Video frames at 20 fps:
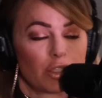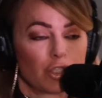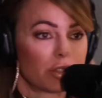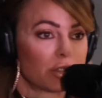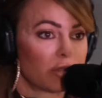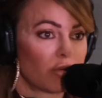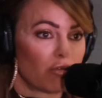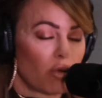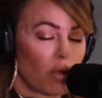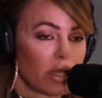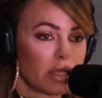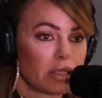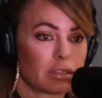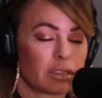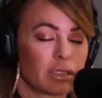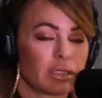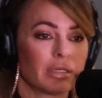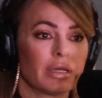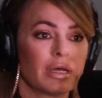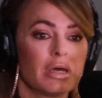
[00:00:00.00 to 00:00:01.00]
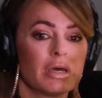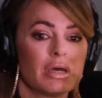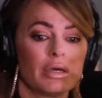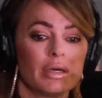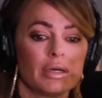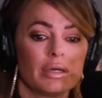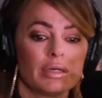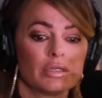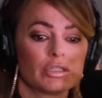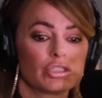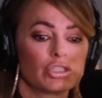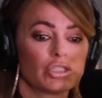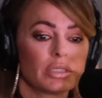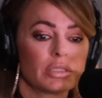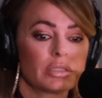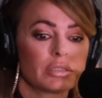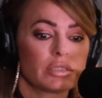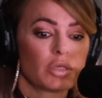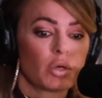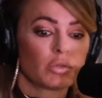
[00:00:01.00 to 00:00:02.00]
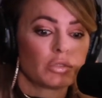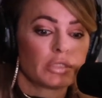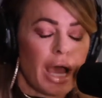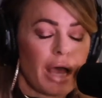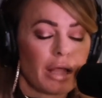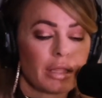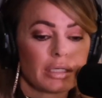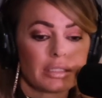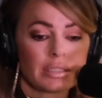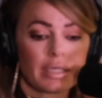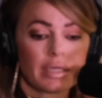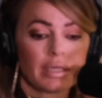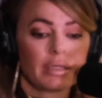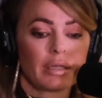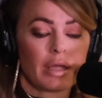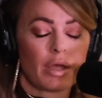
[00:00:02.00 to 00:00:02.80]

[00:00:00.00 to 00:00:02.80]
She has a voice and she's so talented